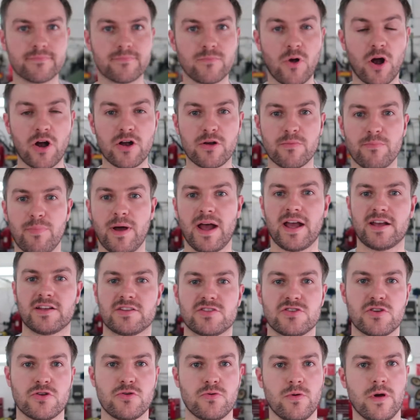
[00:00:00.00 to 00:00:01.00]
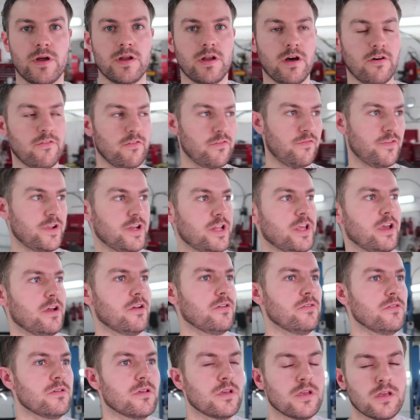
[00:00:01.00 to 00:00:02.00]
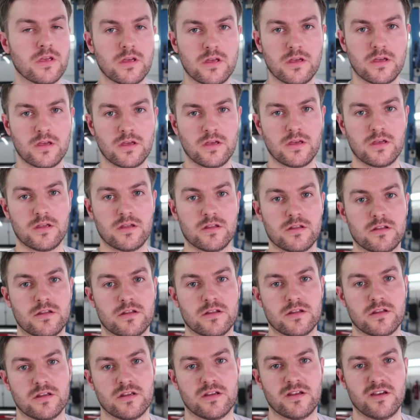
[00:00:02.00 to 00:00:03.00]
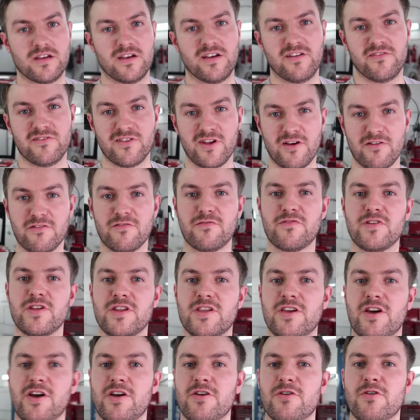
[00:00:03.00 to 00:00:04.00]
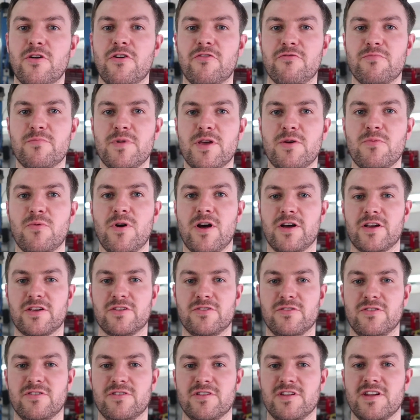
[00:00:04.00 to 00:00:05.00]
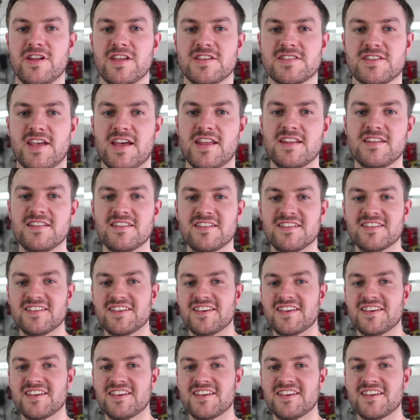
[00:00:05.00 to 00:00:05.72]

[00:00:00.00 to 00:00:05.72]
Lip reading: Welcome back to another video. Of me working on the Nissan.